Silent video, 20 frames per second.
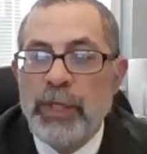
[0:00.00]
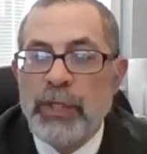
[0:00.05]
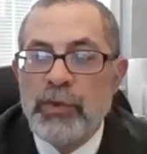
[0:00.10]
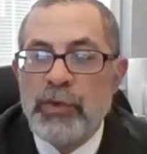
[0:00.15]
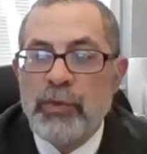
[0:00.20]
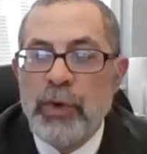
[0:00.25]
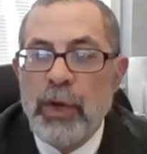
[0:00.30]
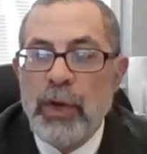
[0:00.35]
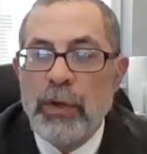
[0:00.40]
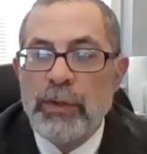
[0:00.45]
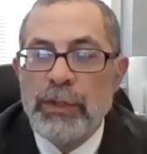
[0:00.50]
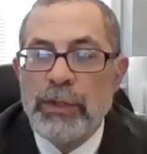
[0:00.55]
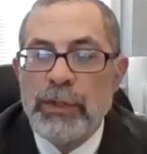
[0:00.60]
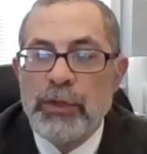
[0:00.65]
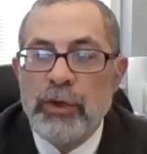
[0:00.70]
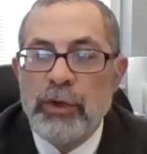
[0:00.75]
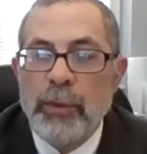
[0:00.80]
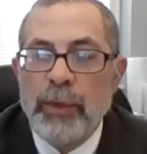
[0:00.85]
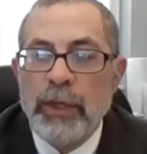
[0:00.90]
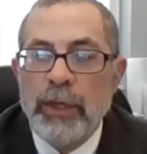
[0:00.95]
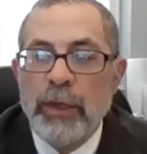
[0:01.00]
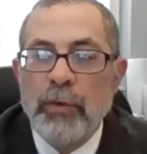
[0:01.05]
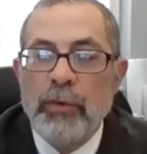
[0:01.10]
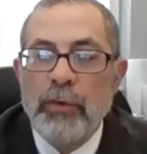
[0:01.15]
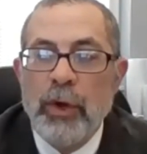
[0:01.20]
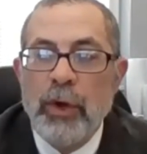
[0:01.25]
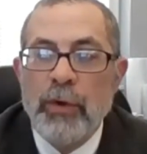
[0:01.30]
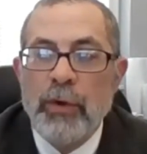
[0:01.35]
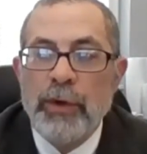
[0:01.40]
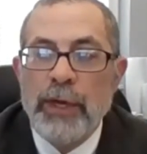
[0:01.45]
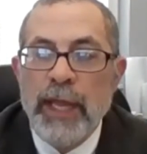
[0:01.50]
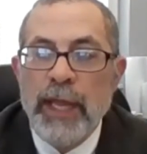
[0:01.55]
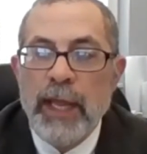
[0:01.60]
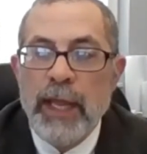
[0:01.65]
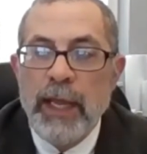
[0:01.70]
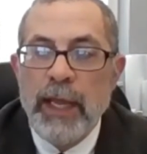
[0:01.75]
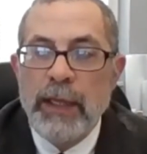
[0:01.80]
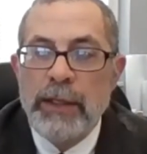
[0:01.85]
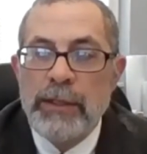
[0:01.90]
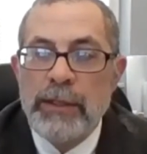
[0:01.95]
Beach Road to Strawberry Hill Road
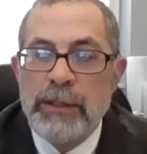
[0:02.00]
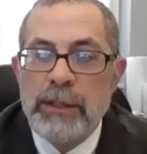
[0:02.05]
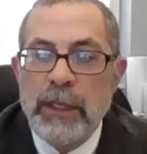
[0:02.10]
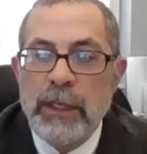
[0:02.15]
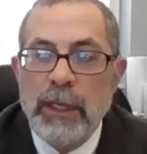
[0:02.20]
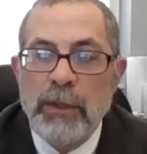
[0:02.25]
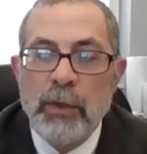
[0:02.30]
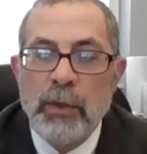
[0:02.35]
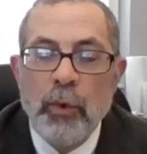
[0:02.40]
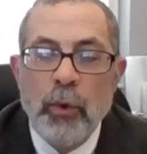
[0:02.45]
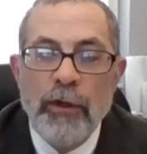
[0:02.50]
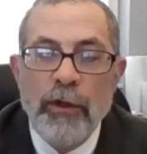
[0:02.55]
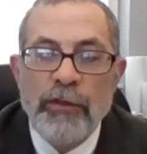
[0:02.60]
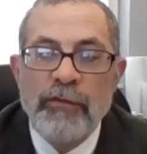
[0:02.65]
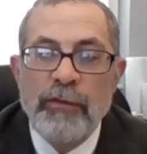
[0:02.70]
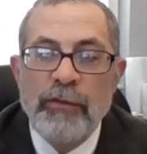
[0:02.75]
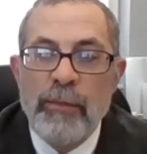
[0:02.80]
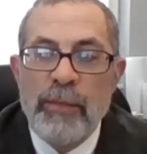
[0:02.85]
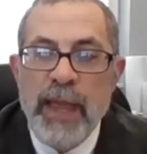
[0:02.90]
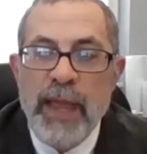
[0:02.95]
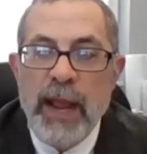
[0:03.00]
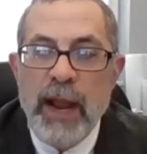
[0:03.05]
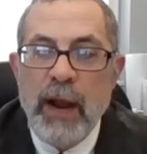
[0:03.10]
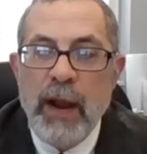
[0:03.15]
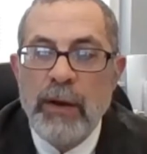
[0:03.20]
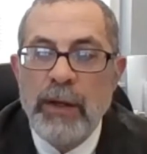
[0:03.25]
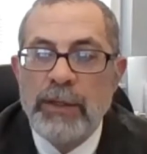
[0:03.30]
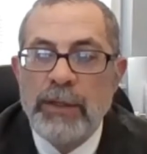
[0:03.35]
and north from there.